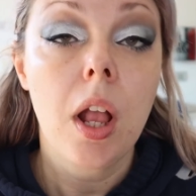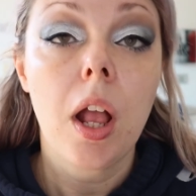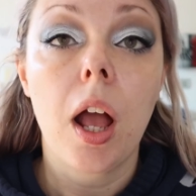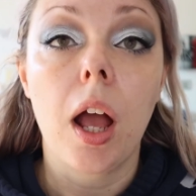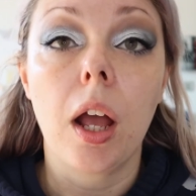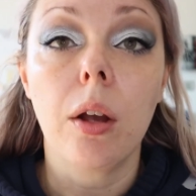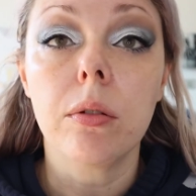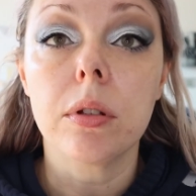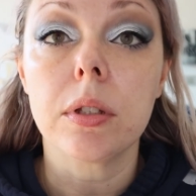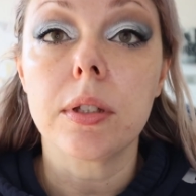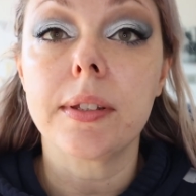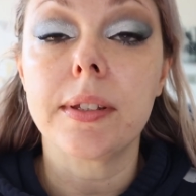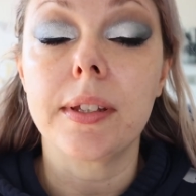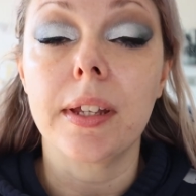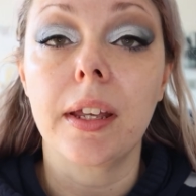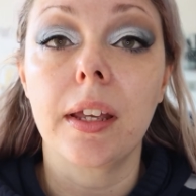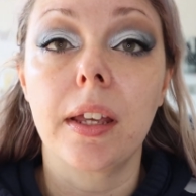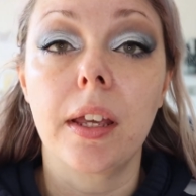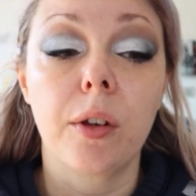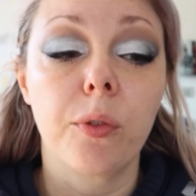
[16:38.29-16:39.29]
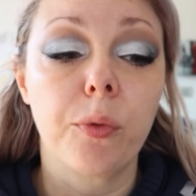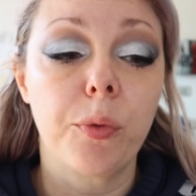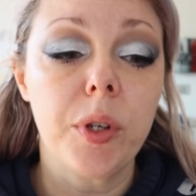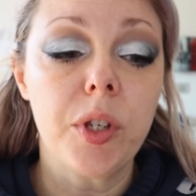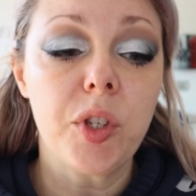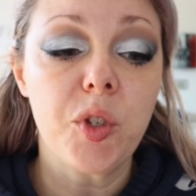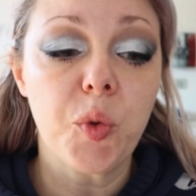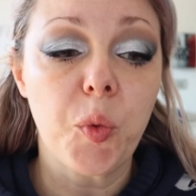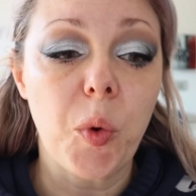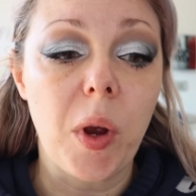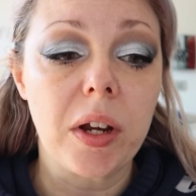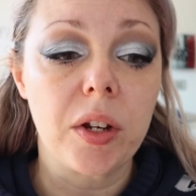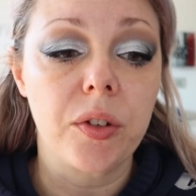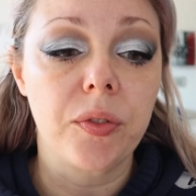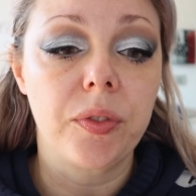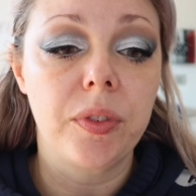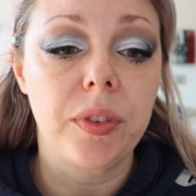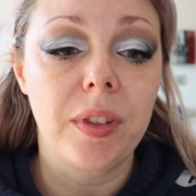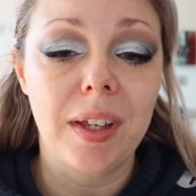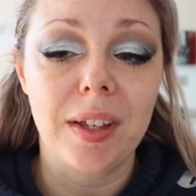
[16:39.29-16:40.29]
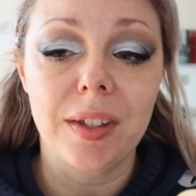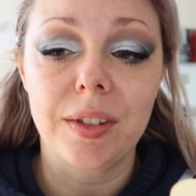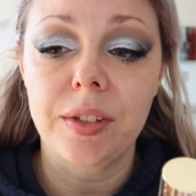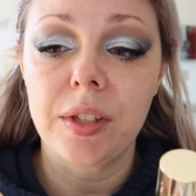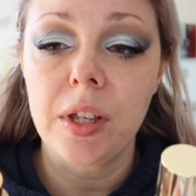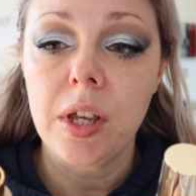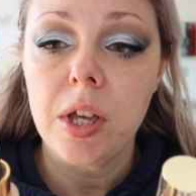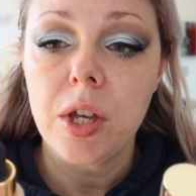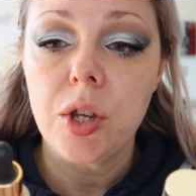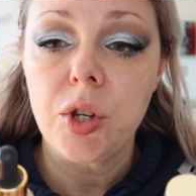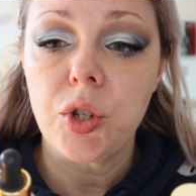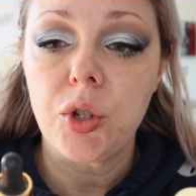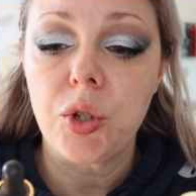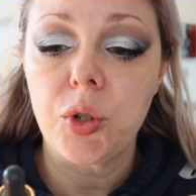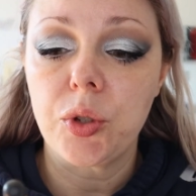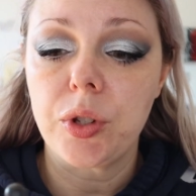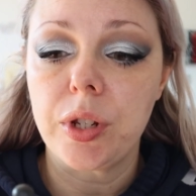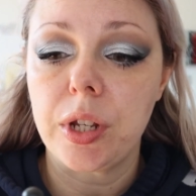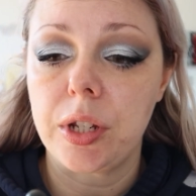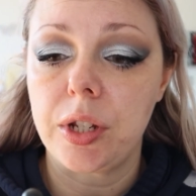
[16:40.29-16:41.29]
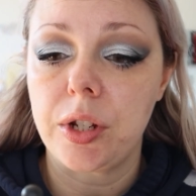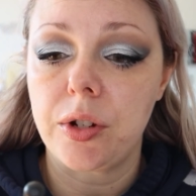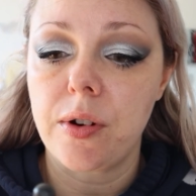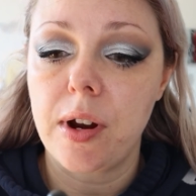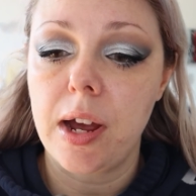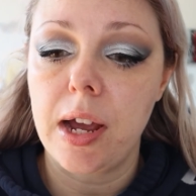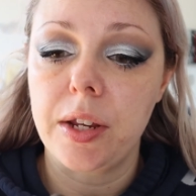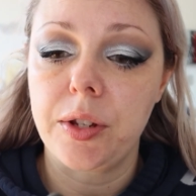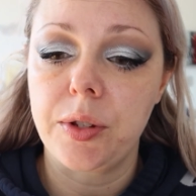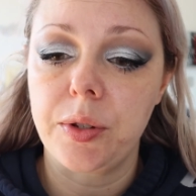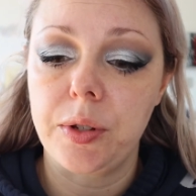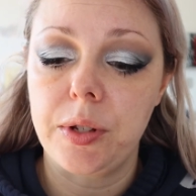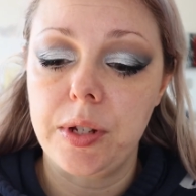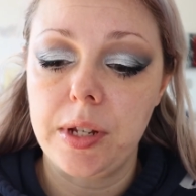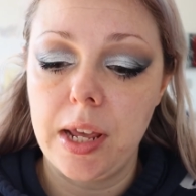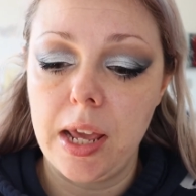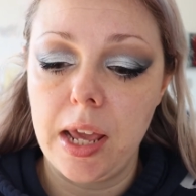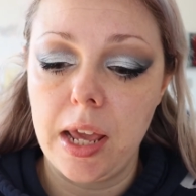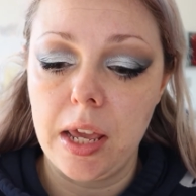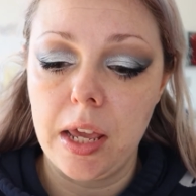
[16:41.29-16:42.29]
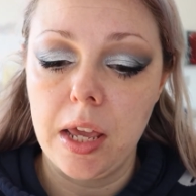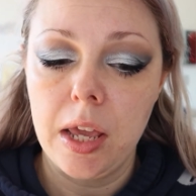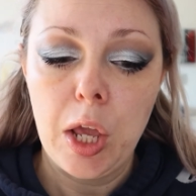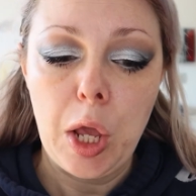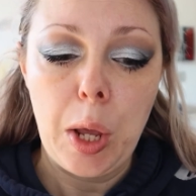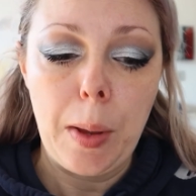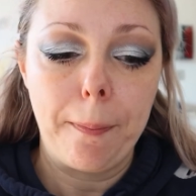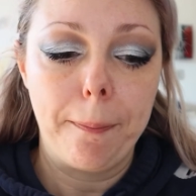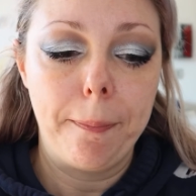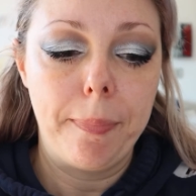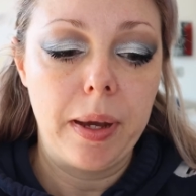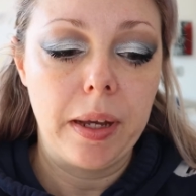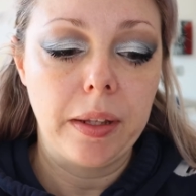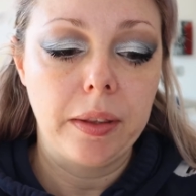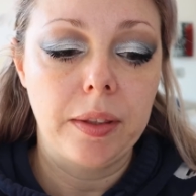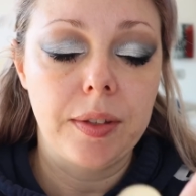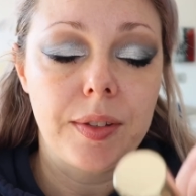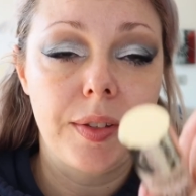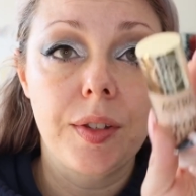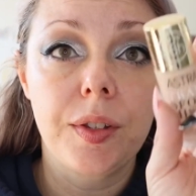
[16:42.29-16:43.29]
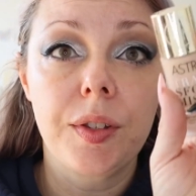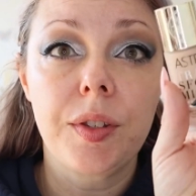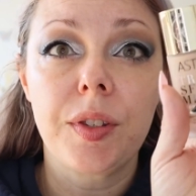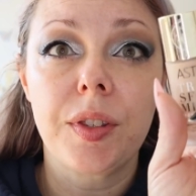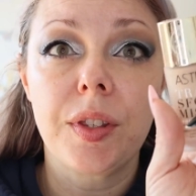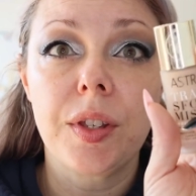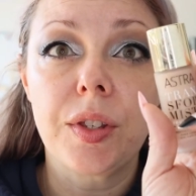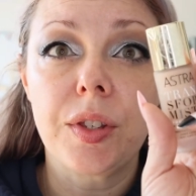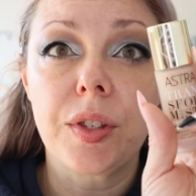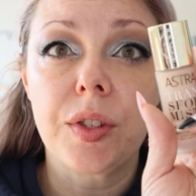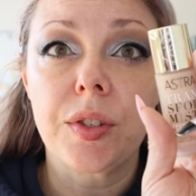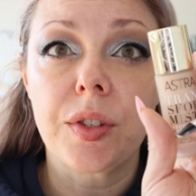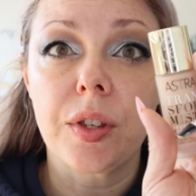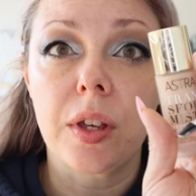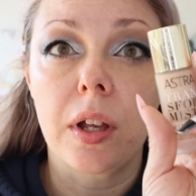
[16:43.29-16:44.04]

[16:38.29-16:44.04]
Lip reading: I was thinking which one of this should I try today, but since this is